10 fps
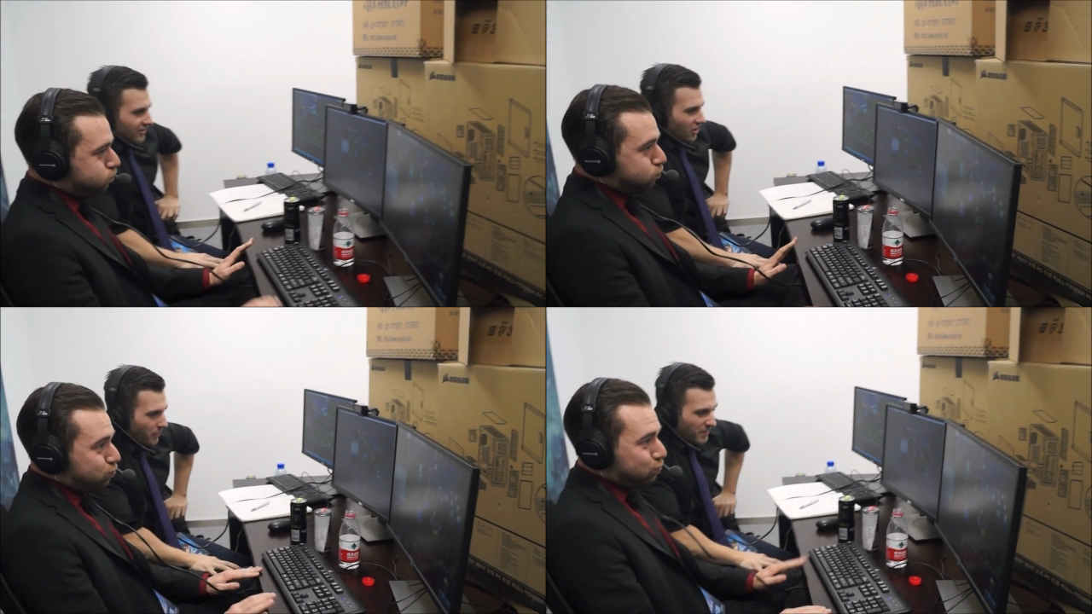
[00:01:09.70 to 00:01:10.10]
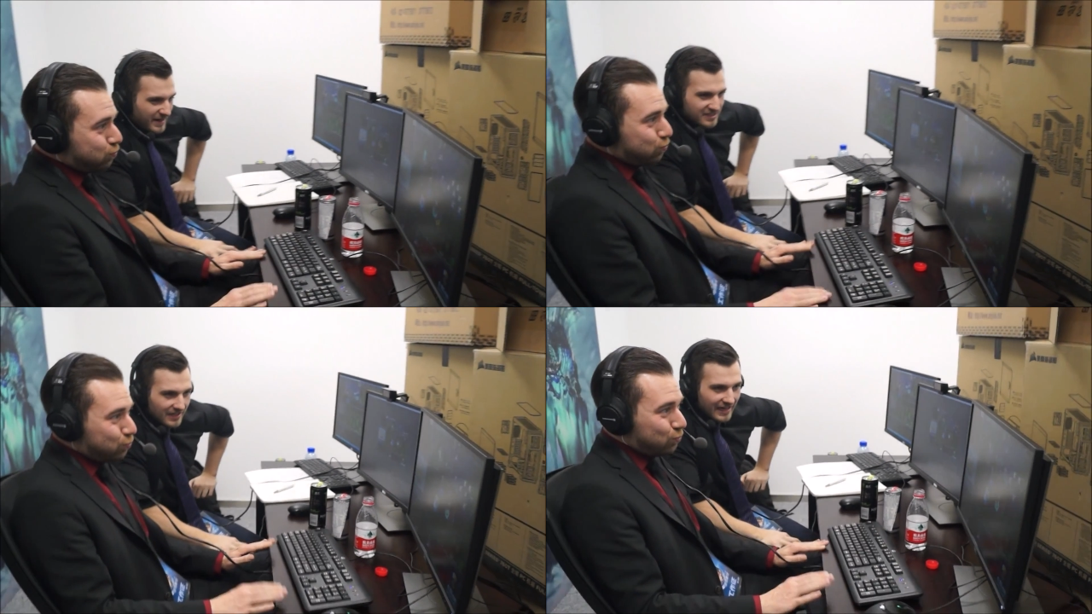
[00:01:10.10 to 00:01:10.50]
Speaker 1: Hope
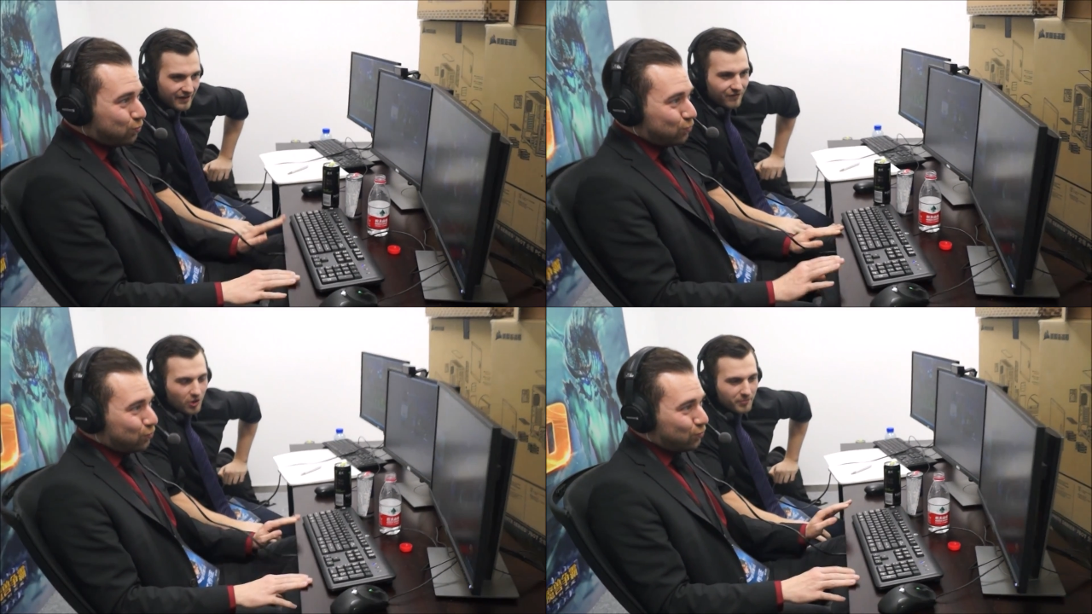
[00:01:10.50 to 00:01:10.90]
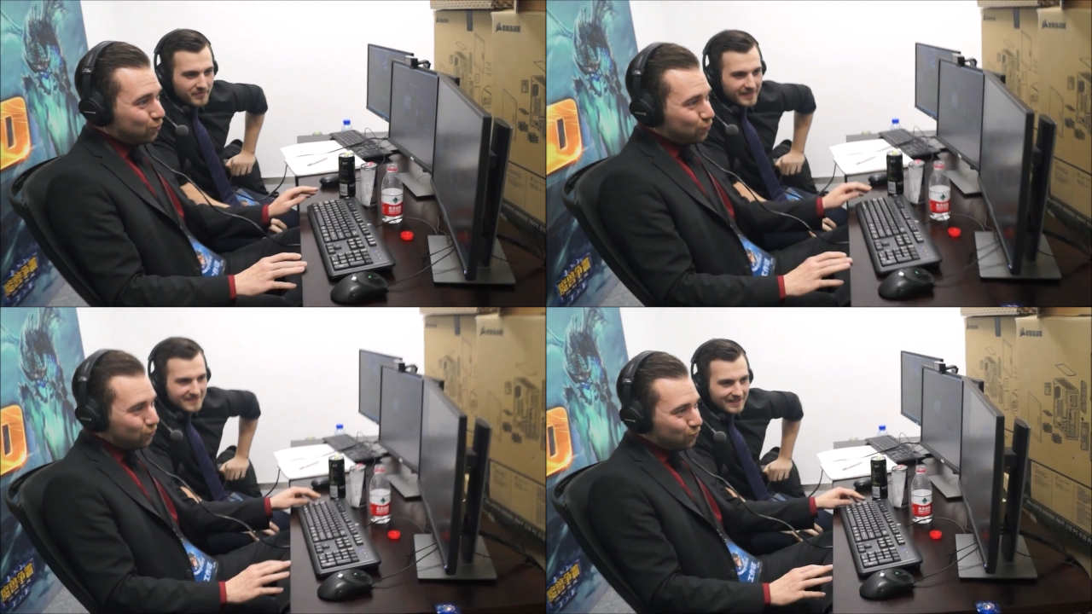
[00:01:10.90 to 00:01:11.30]
remains alive, hope
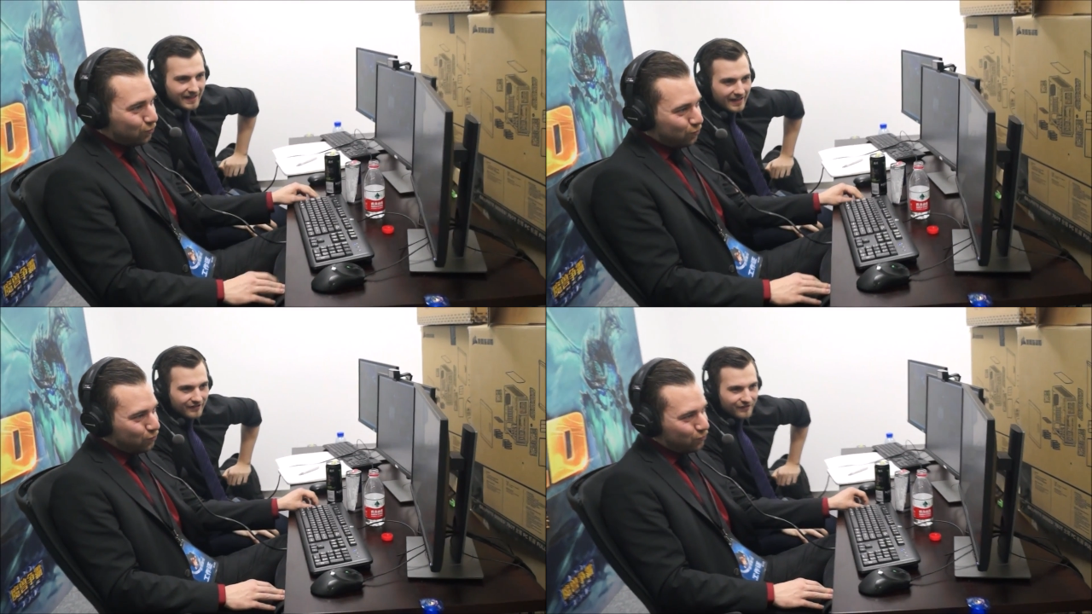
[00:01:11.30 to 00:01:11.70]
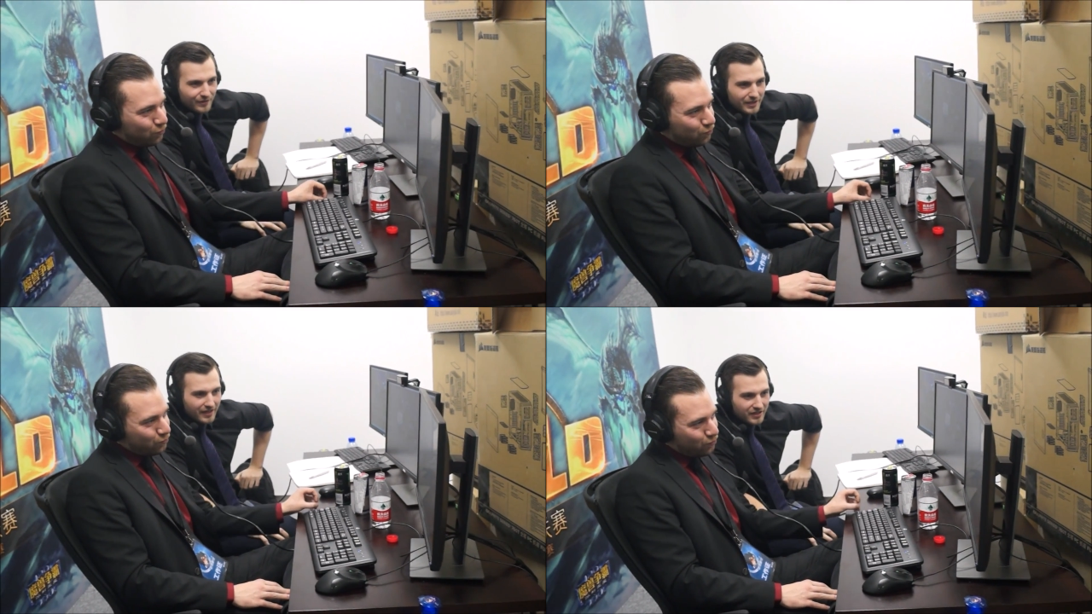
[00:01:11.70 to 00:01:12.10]
remains alive.
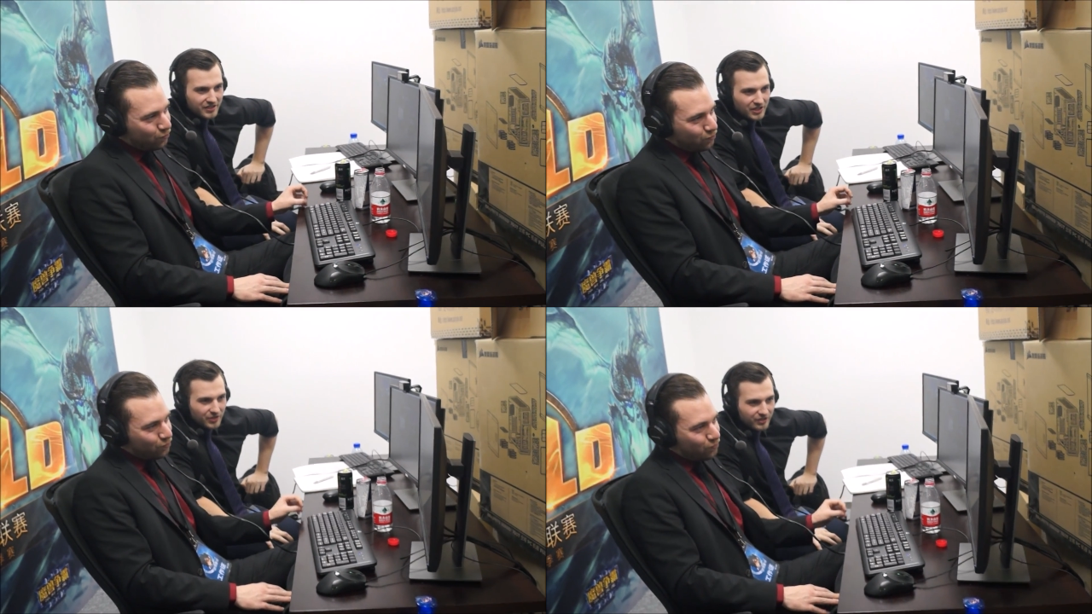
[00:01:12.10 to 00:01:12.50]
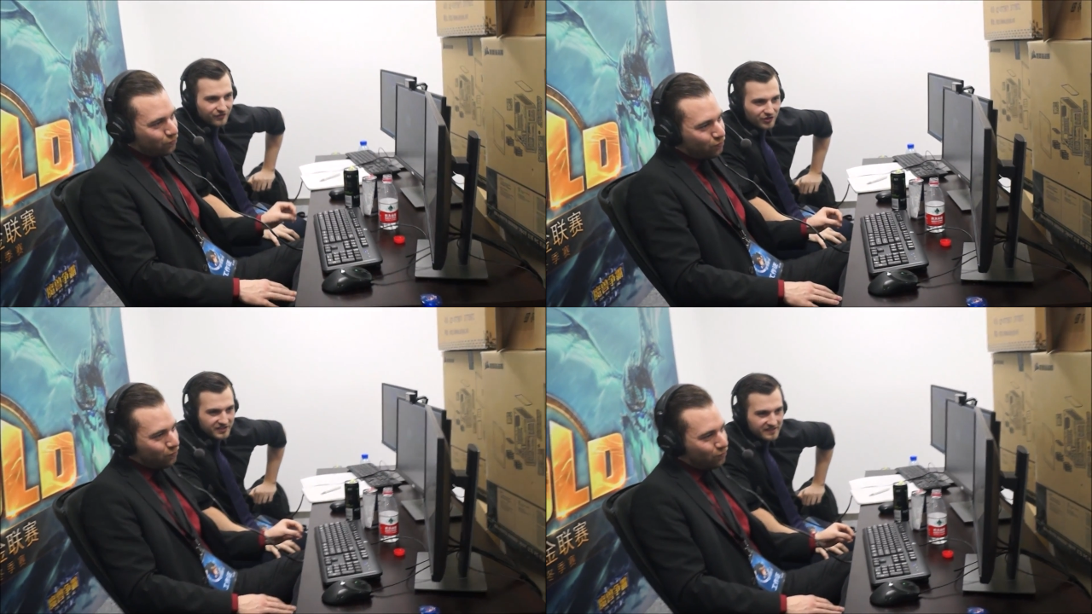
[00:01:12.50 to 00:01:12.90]
We are going
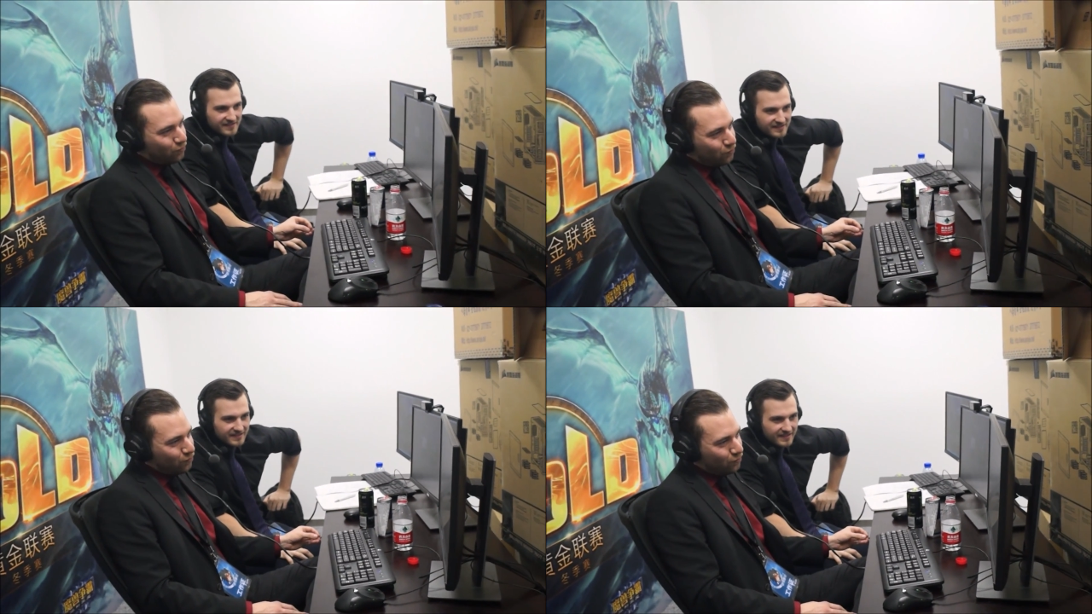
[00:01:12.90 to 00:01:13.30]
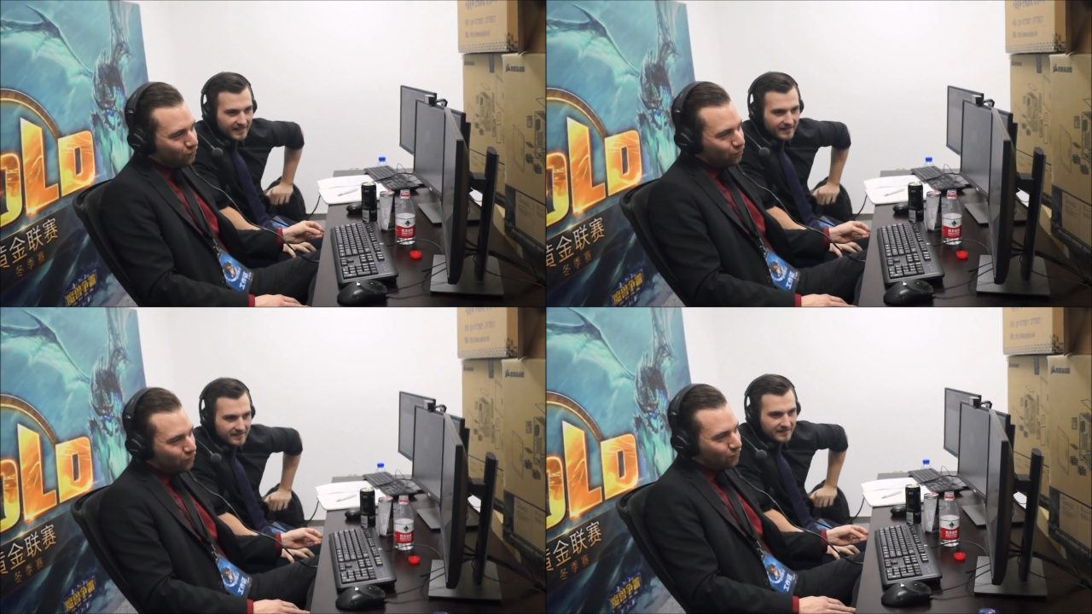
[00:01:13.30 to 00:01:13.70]
full distance
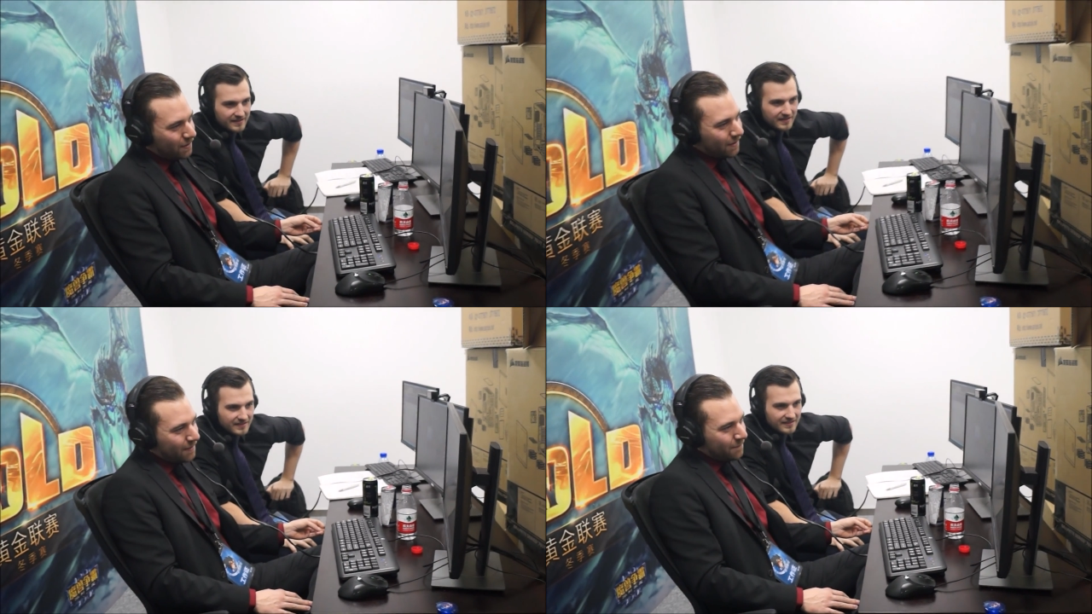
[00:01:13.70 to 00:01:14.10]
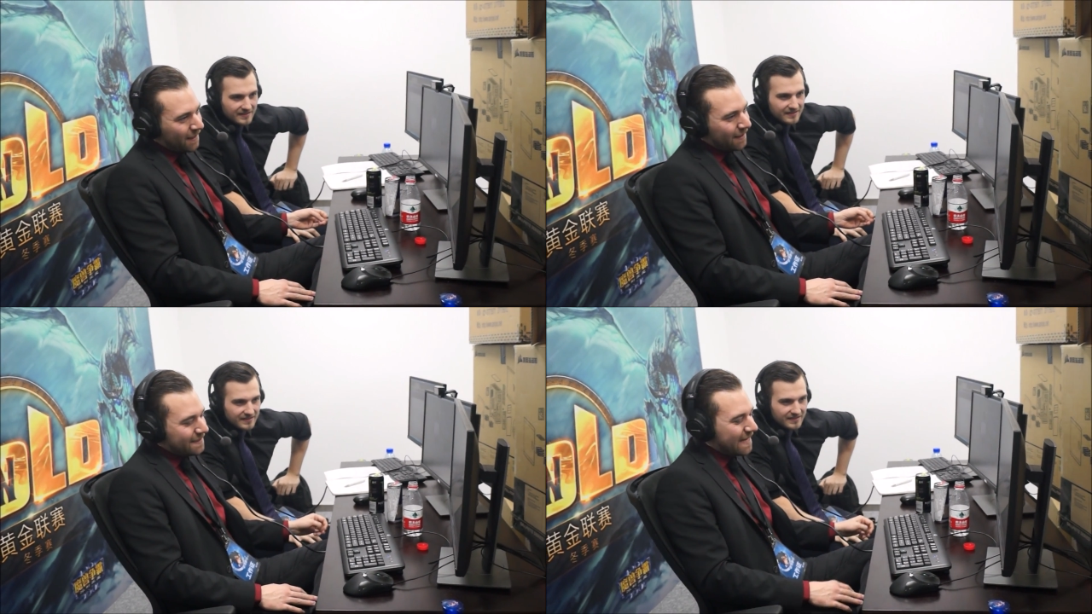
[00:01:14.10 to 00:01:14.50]
again.
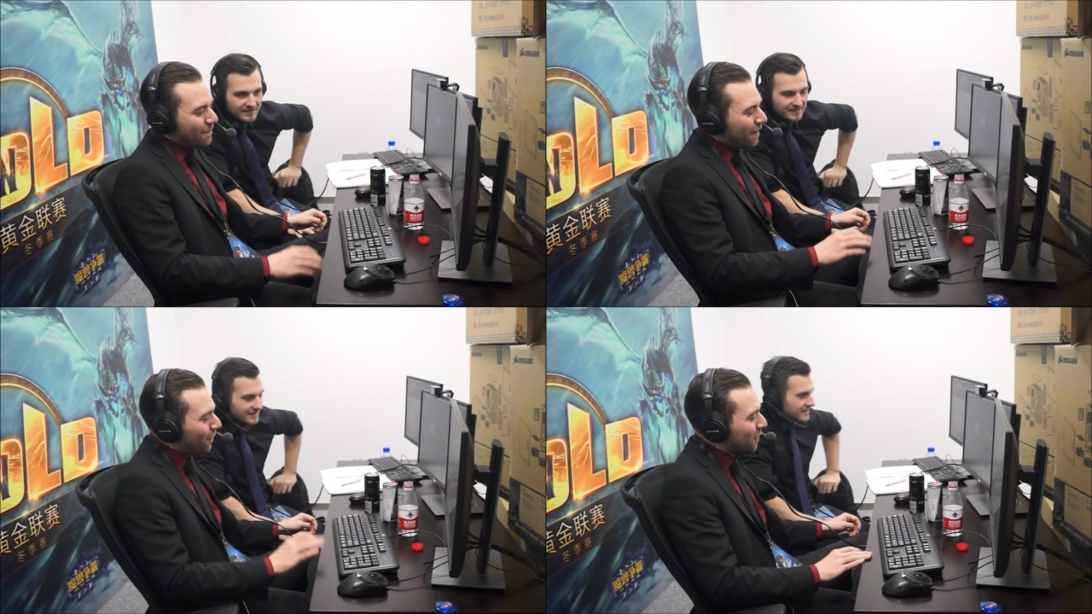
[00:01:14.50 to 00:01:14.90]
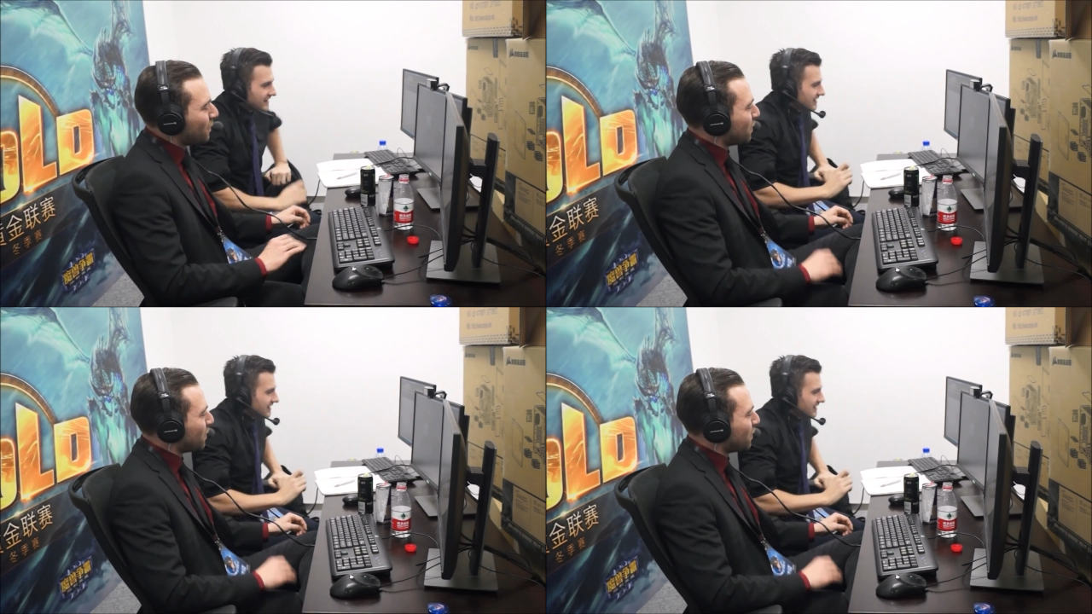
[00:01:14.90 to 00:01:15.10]
Damn, I thought we